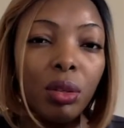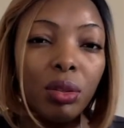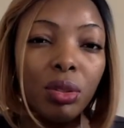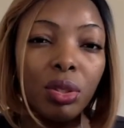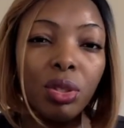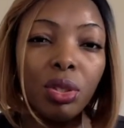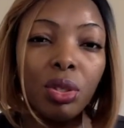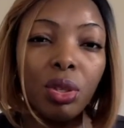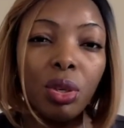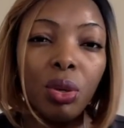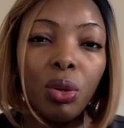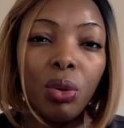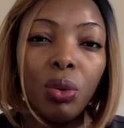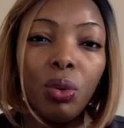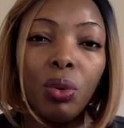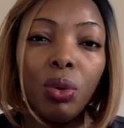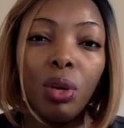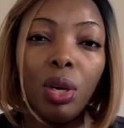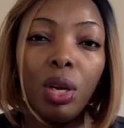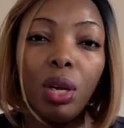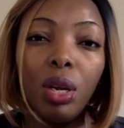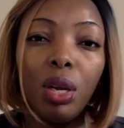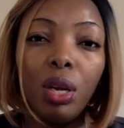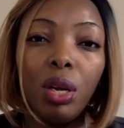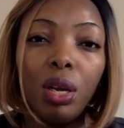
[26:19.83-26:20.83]
So
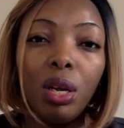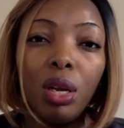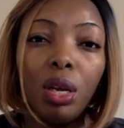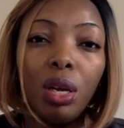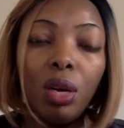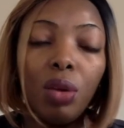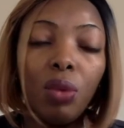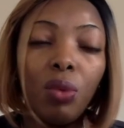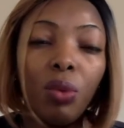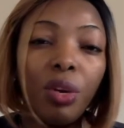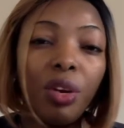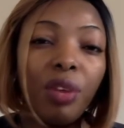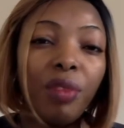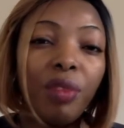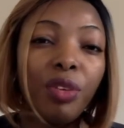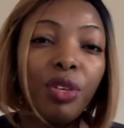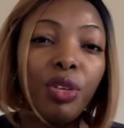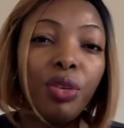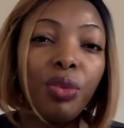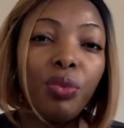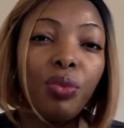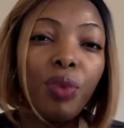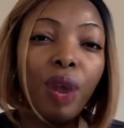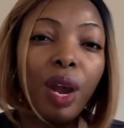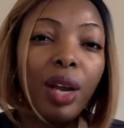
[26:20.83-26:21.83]
whatever
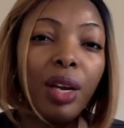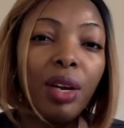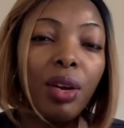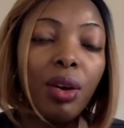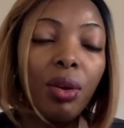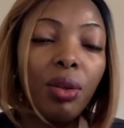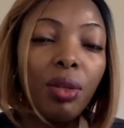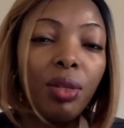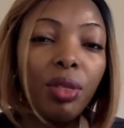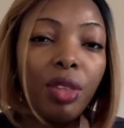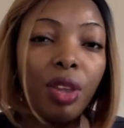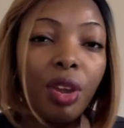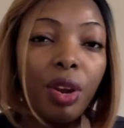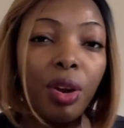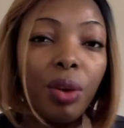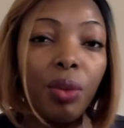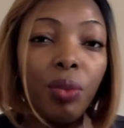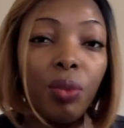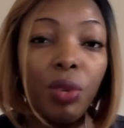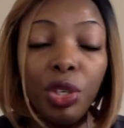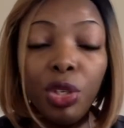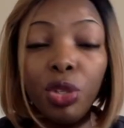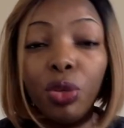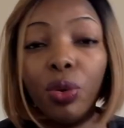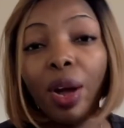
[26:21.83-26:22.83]
you write on there,
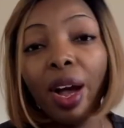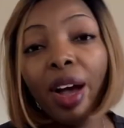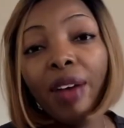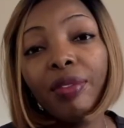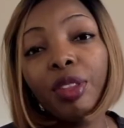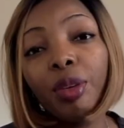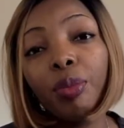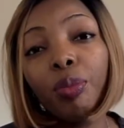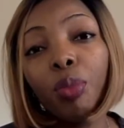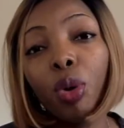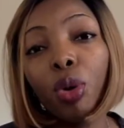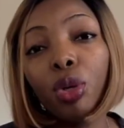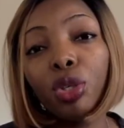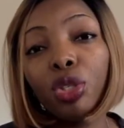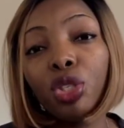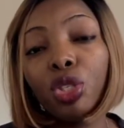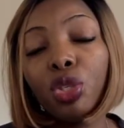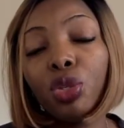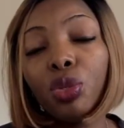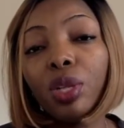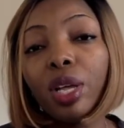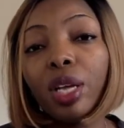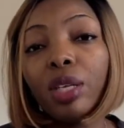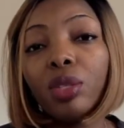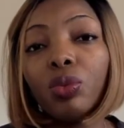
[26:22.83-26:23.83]
we do have the boards
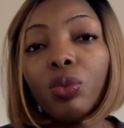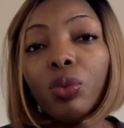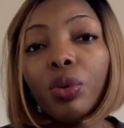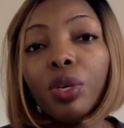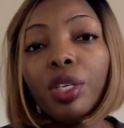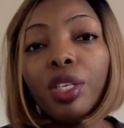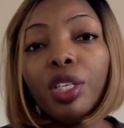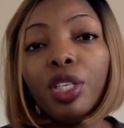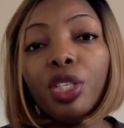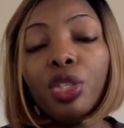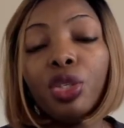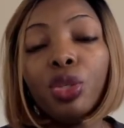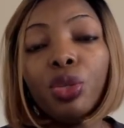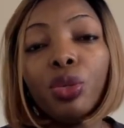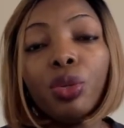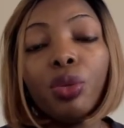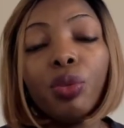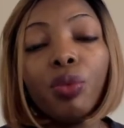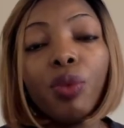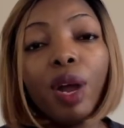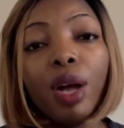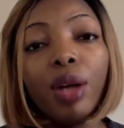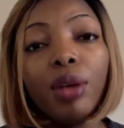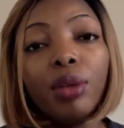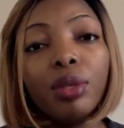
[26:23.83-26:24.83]
too. That's where they do the
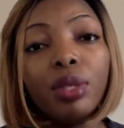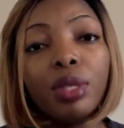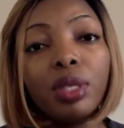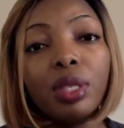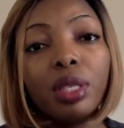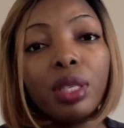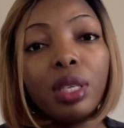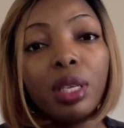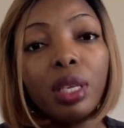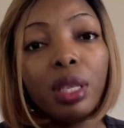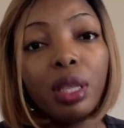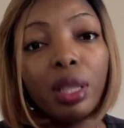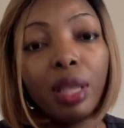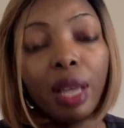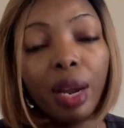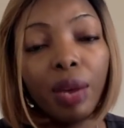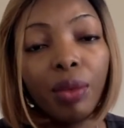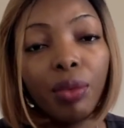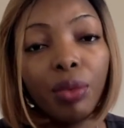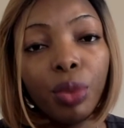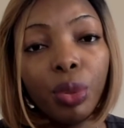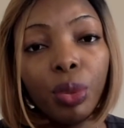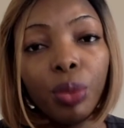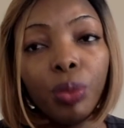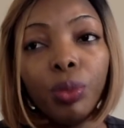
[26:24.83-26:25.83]
rounds in that
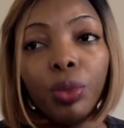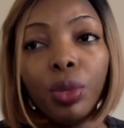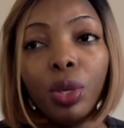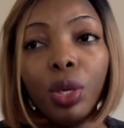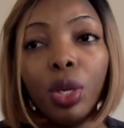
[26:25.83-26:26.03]
room.